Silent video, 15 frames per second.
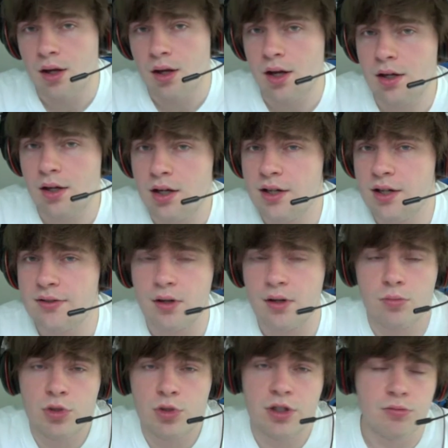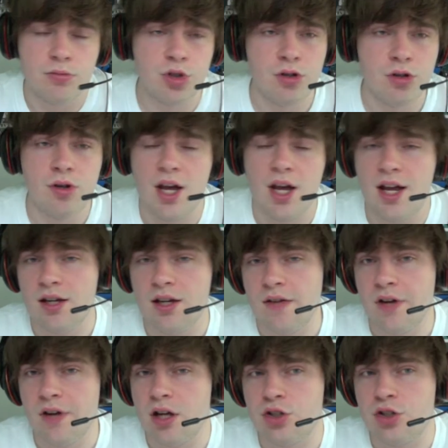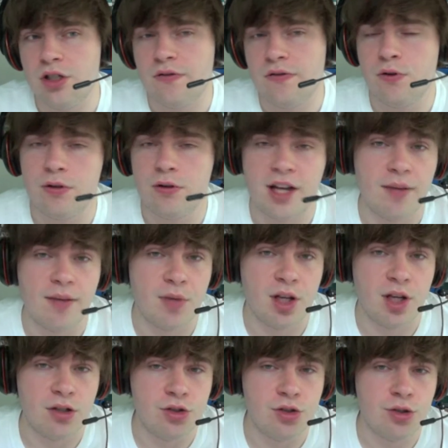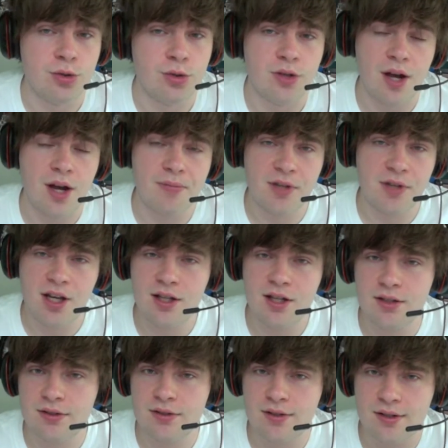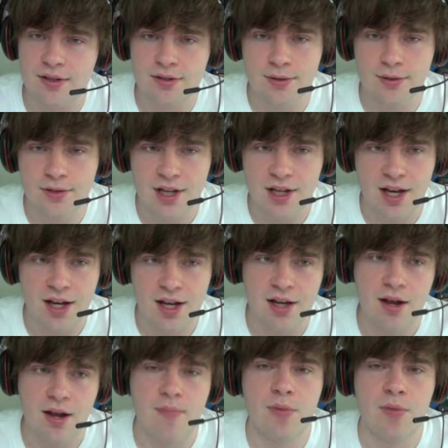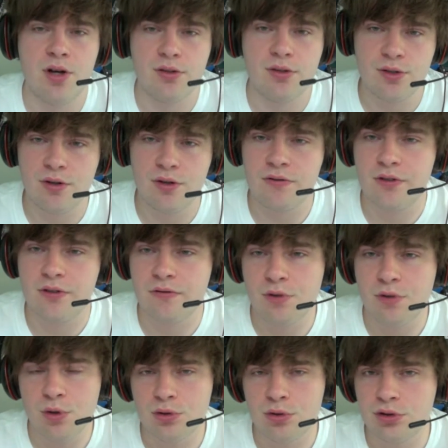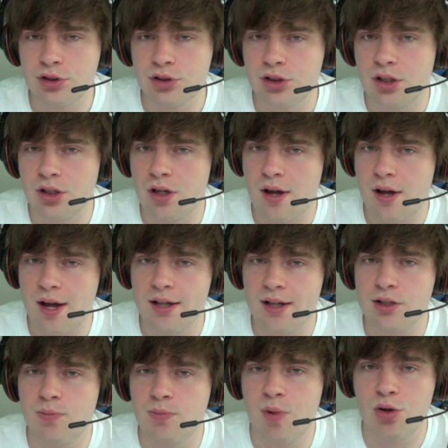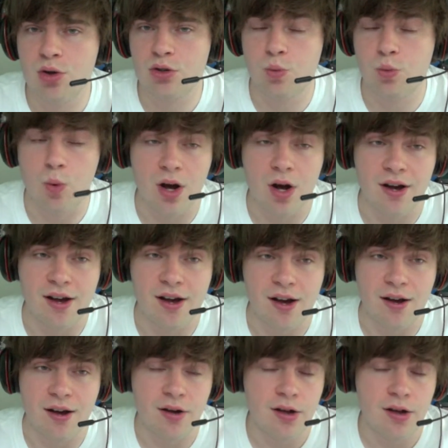Hey guys, and welcome to another G4Gaming news update. Today, Microsoft have launched Xbox Wire.